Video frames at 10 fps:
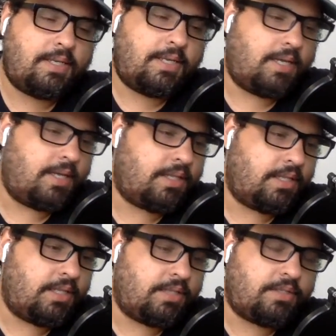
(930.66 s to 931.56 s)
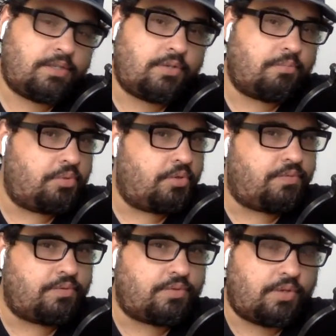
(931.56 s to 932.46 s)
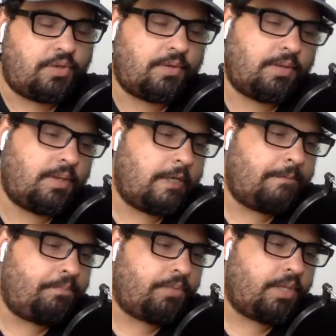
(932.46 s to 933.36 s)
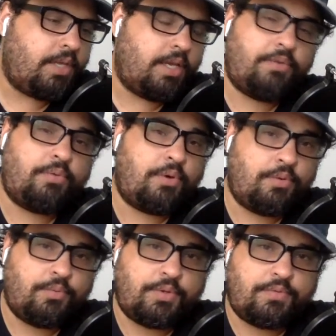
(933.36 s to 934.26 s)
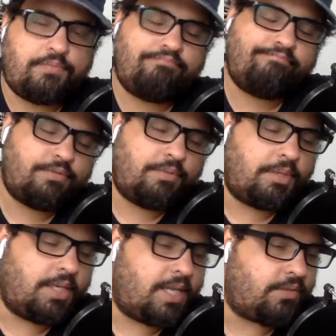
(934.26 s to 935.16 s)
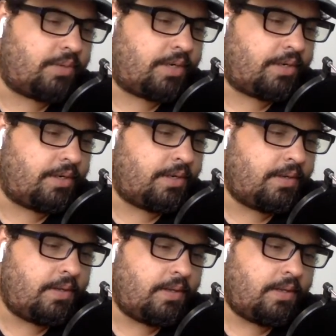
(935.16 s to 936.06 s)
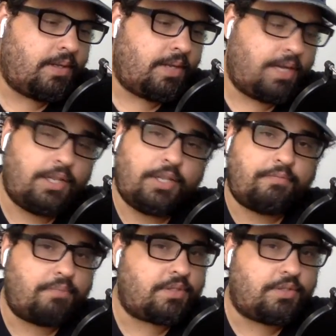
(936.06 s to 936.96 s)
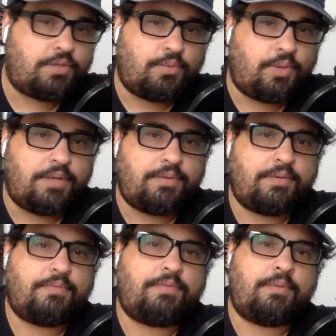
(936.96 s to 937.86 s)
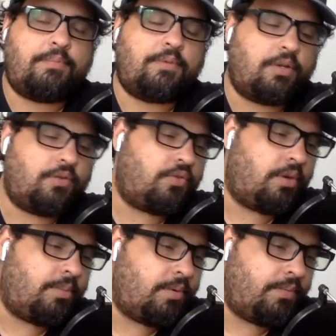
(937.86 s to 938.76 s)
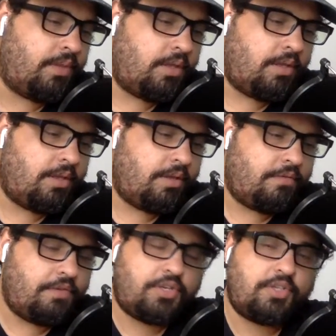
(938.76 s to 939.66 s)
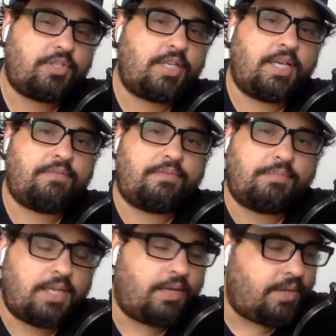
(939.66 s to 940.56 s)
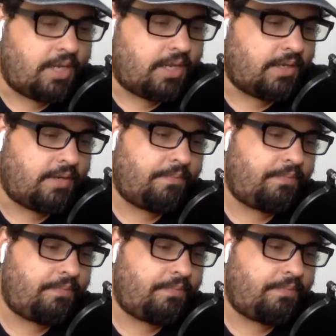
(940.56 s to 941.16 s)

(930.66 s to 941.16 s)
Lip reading: I think that's such a beautiful song. Any Road, which is from my last record. I love Mystical One from Gun Trouble. Fish on the Sand from Cloud Nine.